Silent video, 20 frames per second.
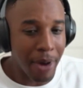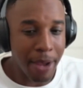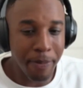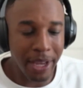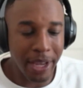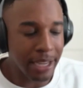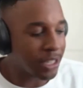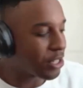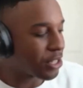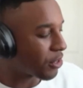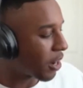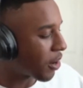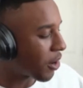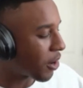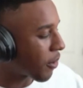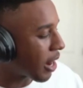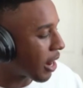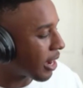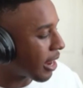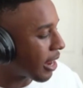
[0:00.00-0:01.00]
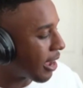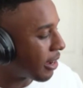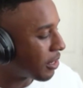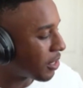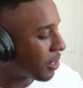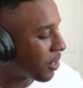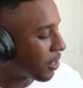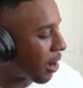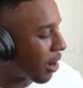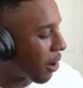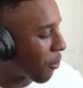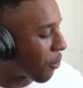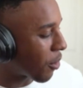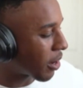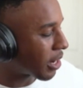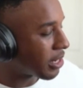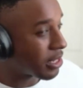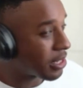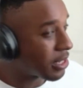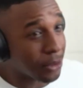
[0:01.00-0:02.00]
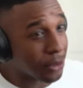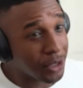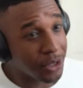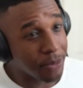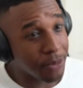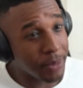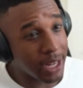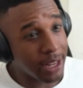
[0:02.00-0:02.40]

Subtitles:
Well, my biggest struggle right now is, I work in